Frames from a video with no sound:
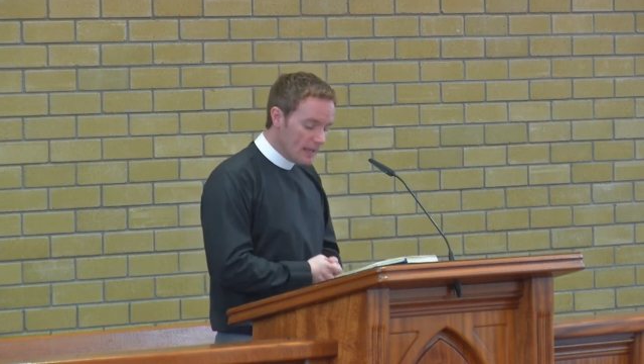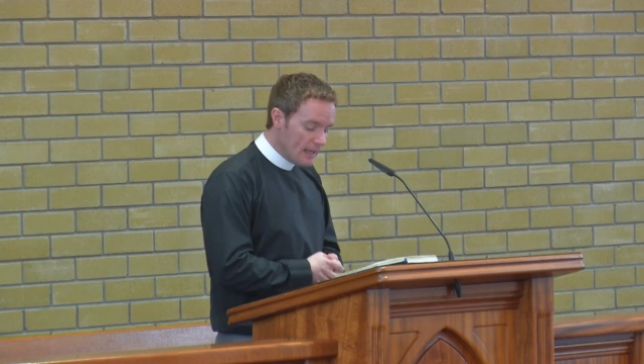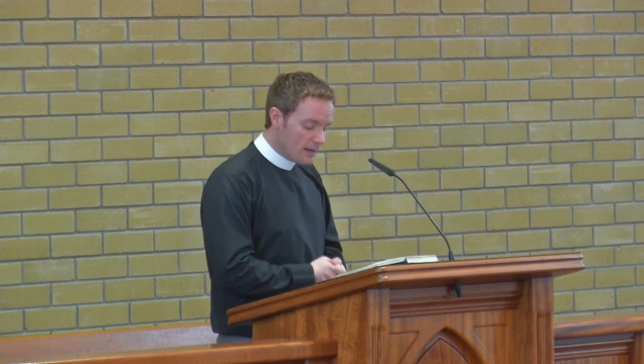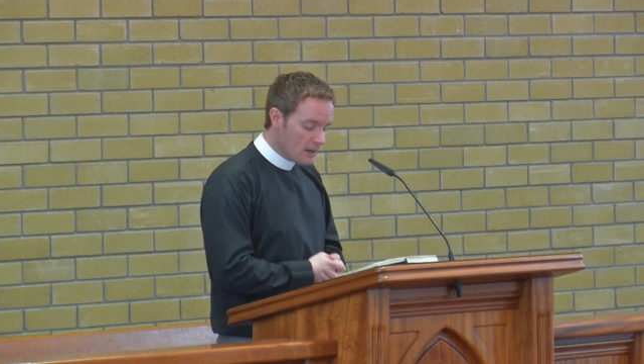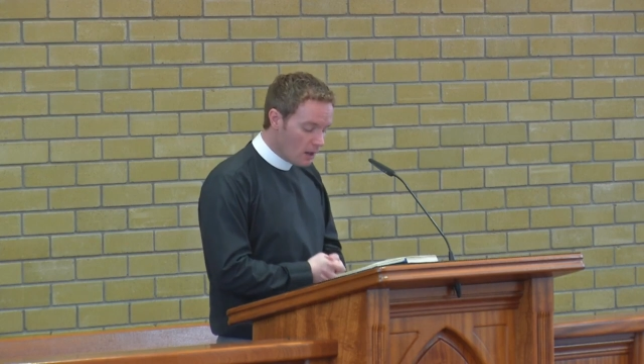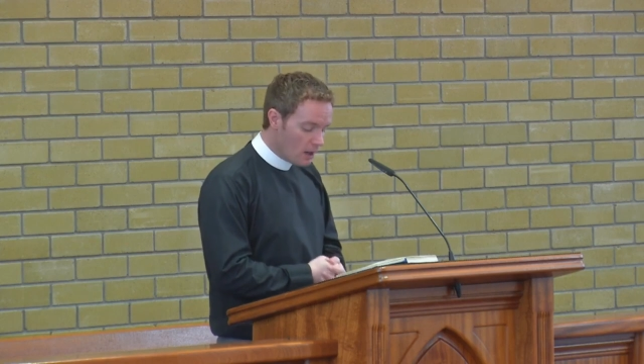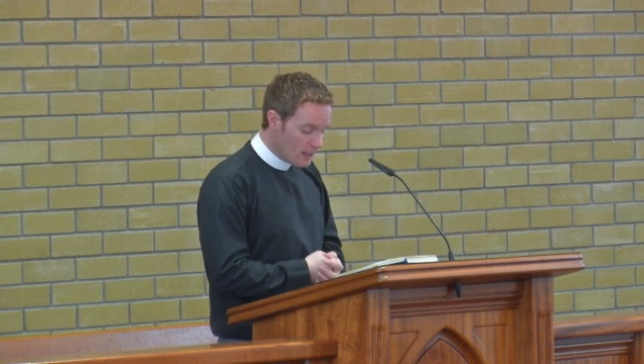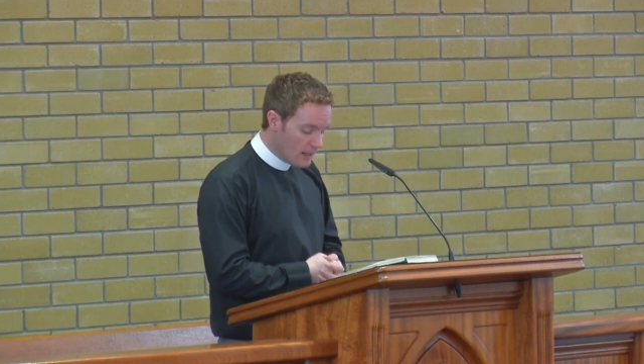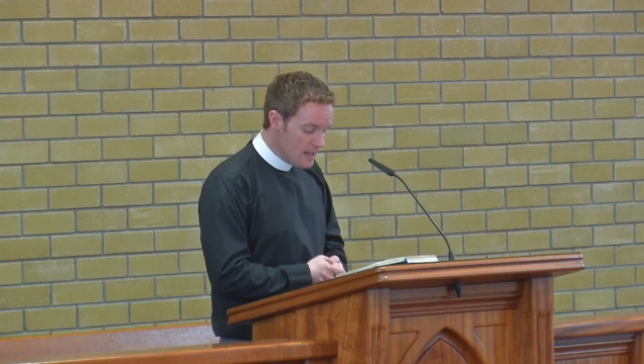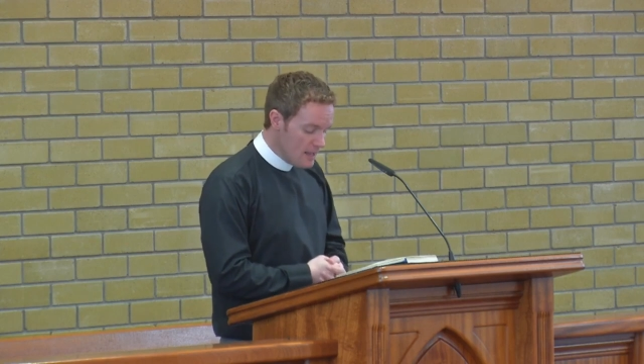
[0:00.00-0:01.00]
in
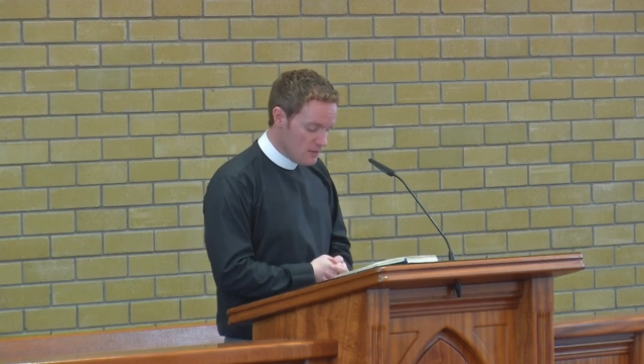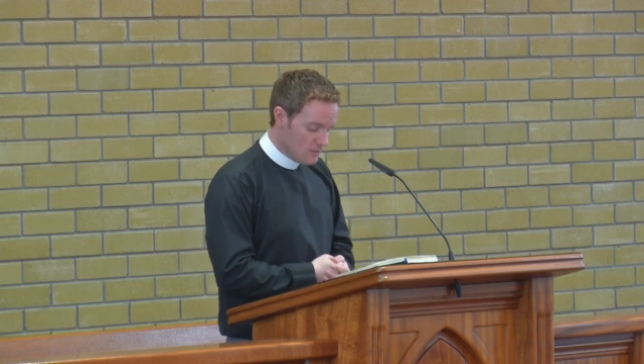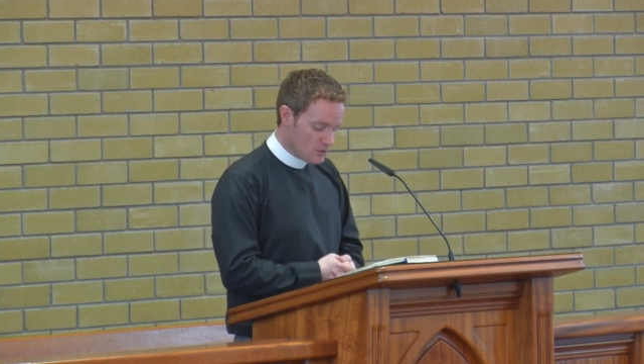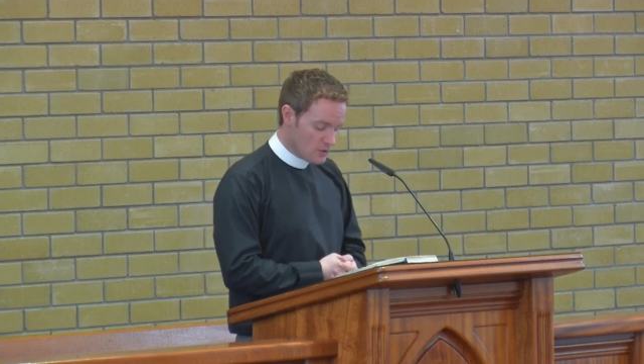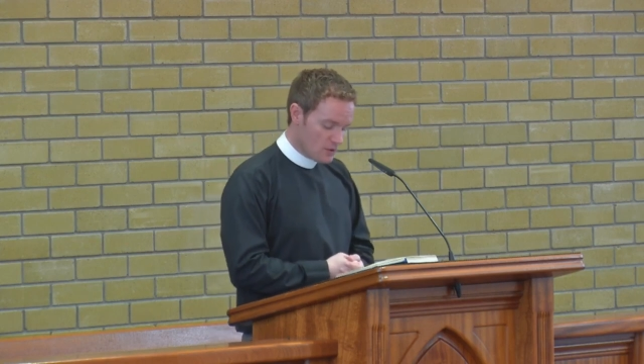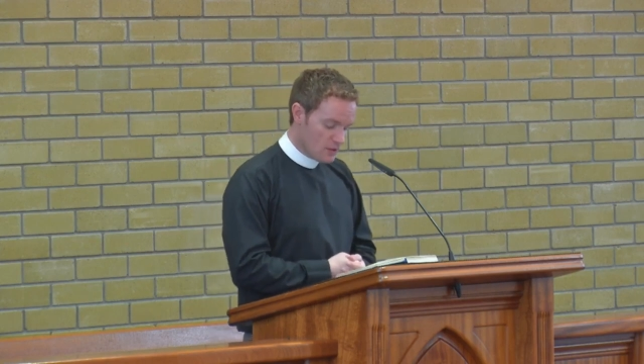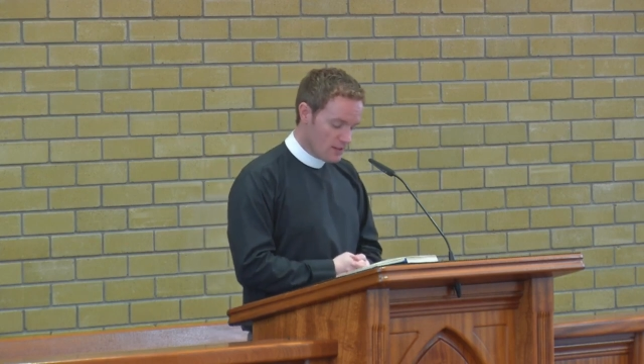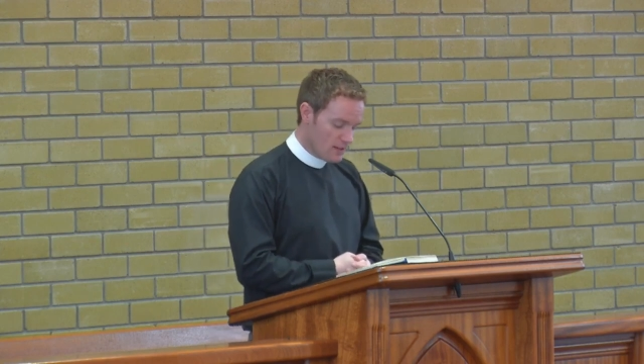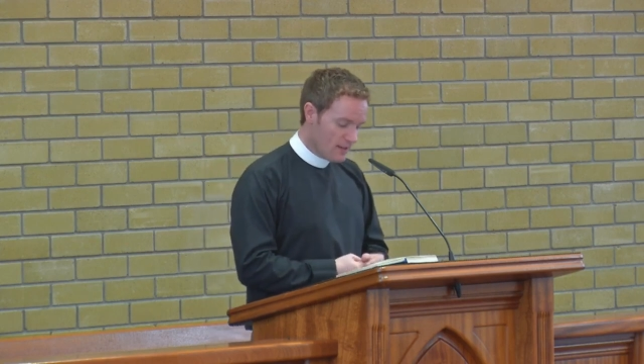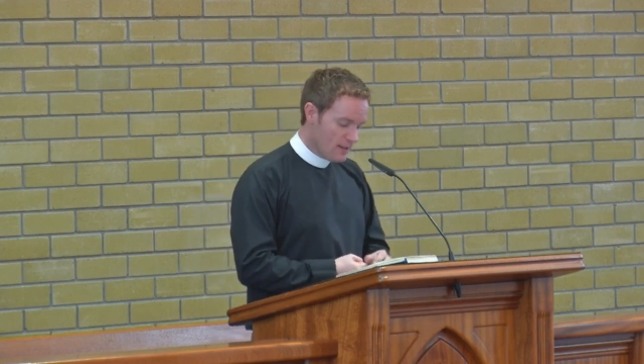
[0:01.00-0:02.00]
our lives.
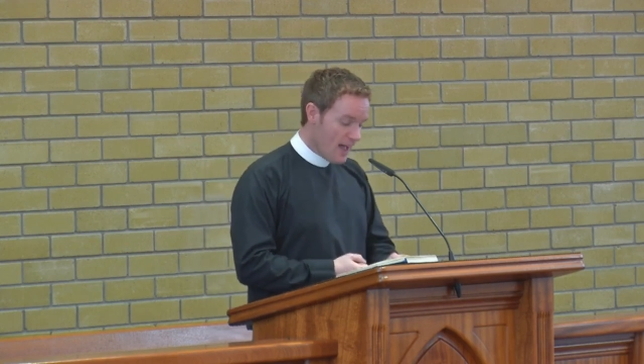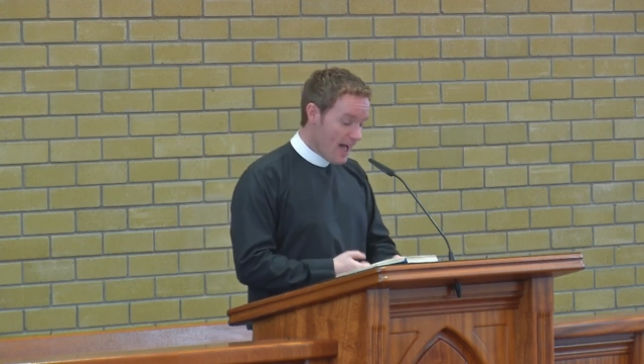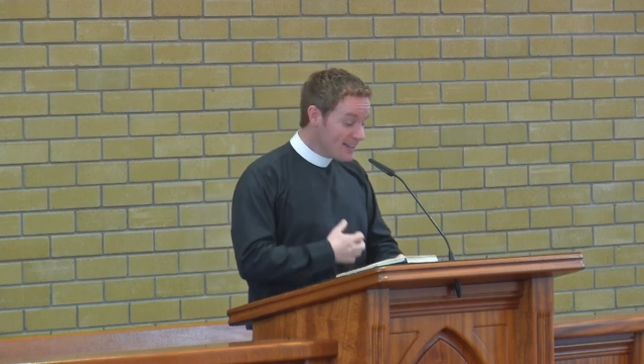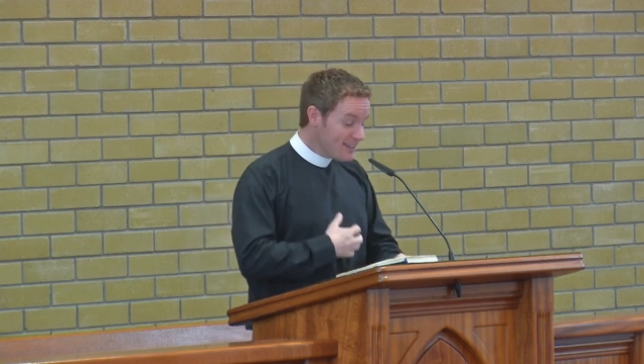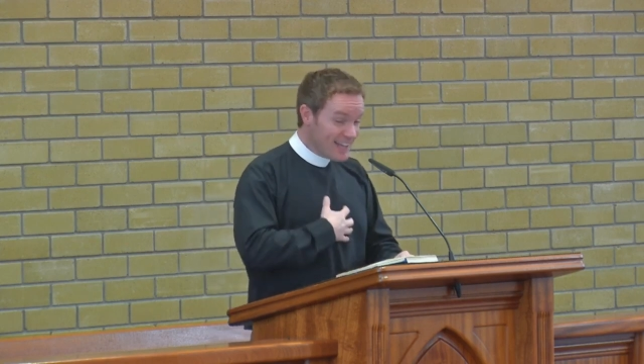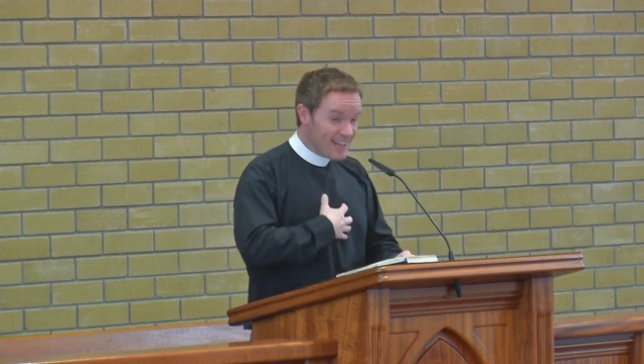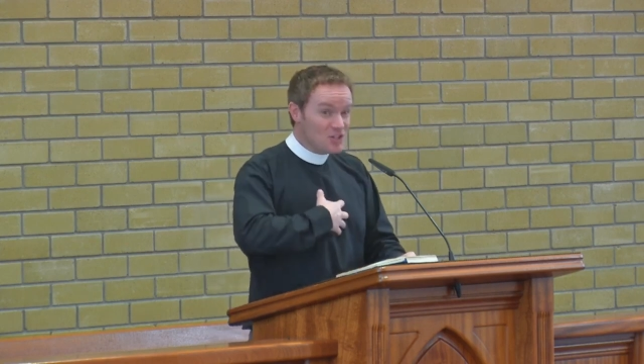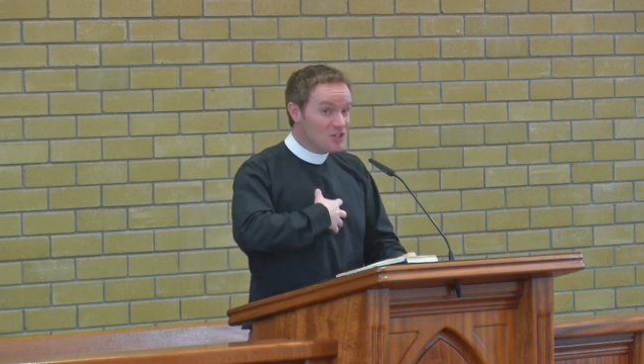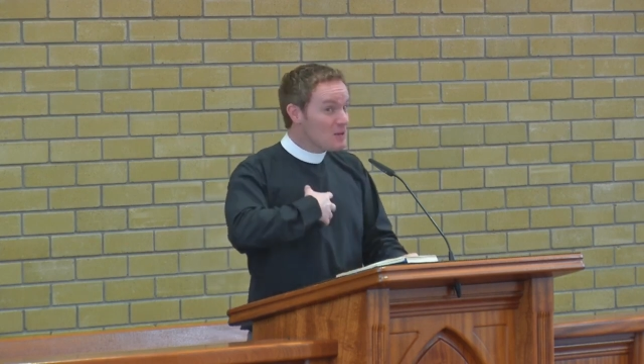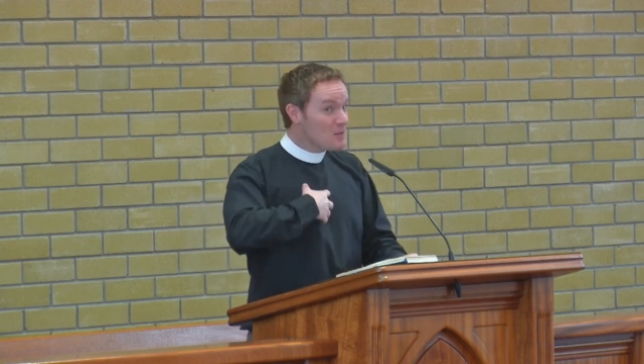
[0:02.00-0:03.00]
And
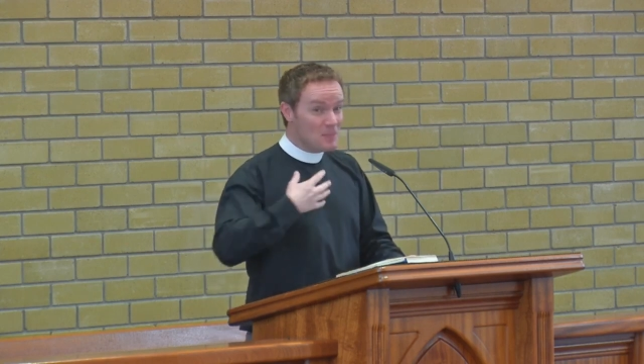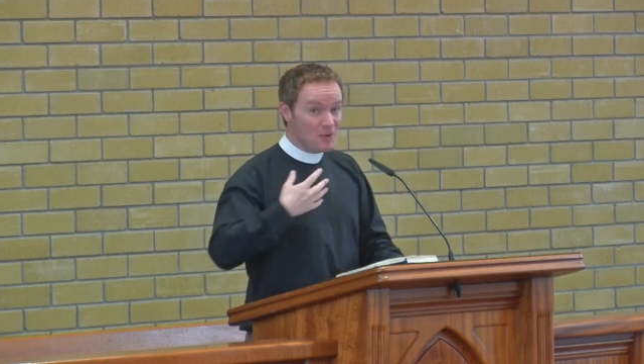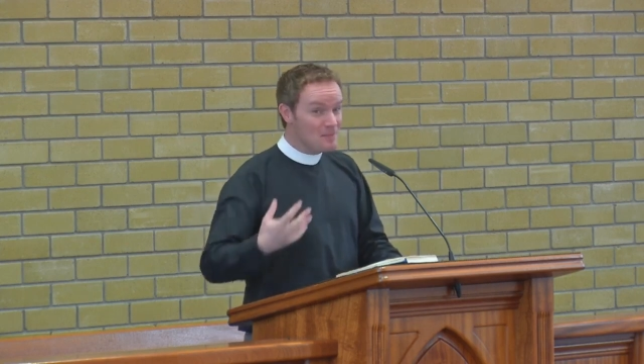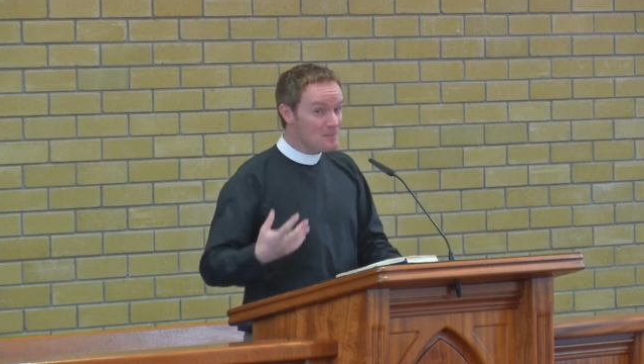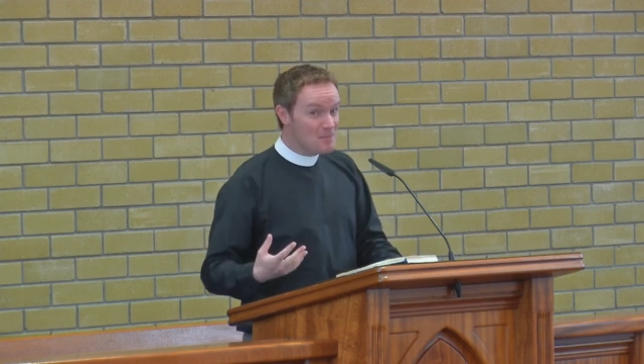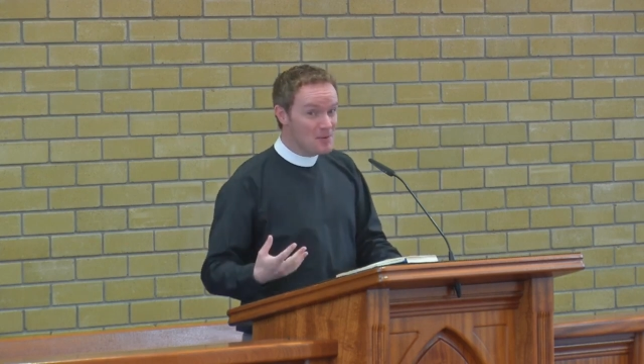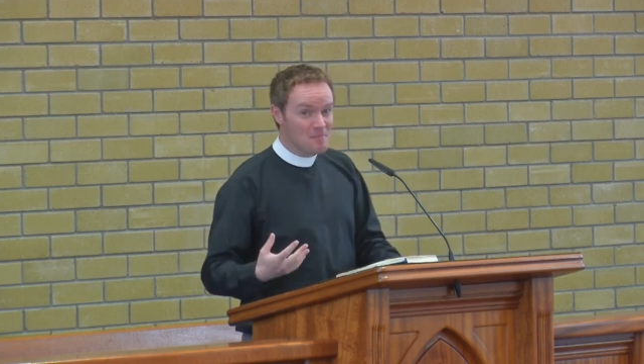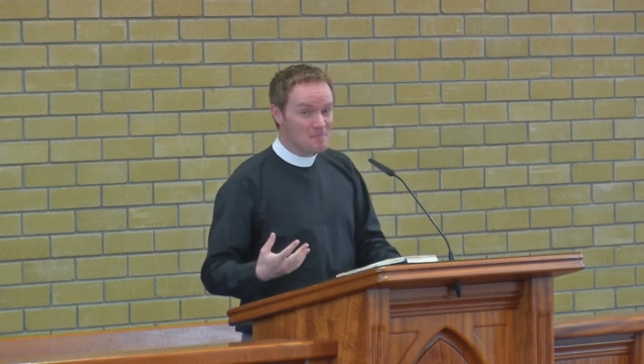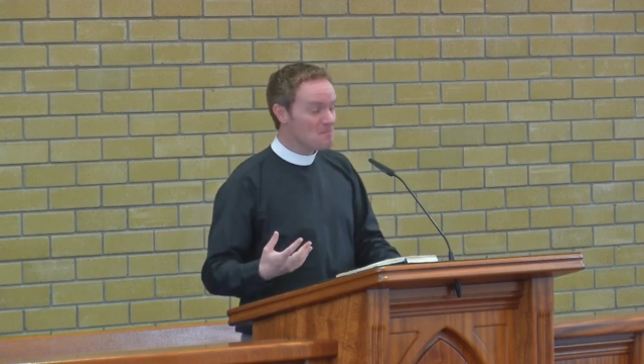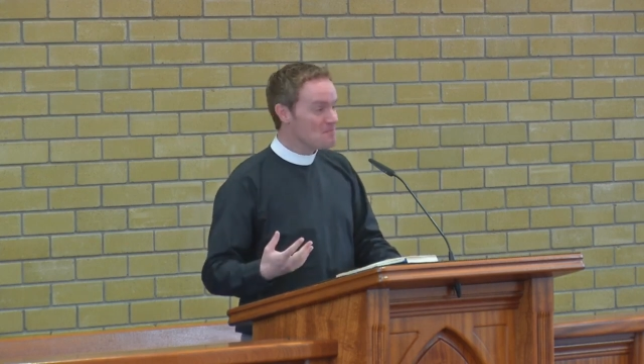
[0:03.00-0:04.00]
naturally, we're proud
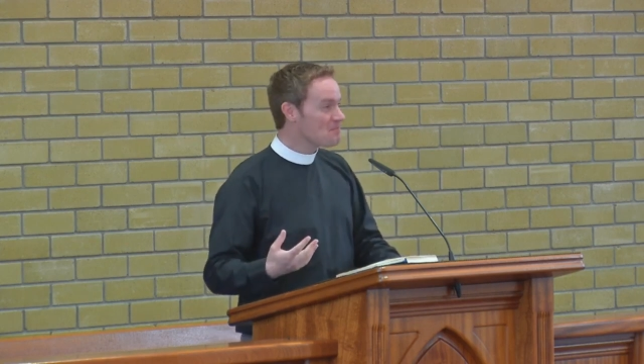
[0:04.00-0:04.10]
people.